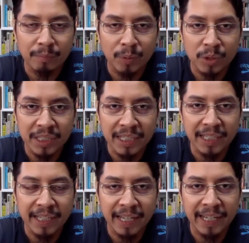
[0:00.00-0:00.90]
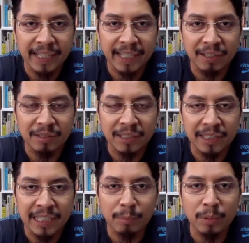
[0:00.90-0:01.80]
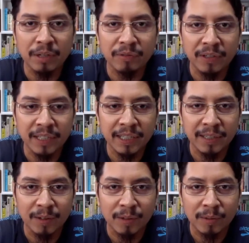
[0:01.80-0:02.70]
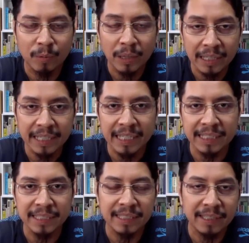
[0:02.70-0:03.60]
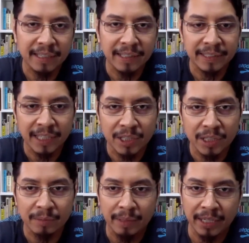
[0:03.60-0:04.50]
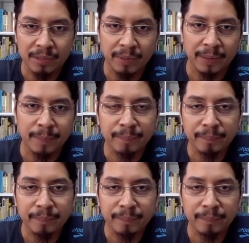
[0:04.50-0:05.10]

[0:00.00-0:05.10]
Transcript: proceed, and I will elaborate further on what is attention management.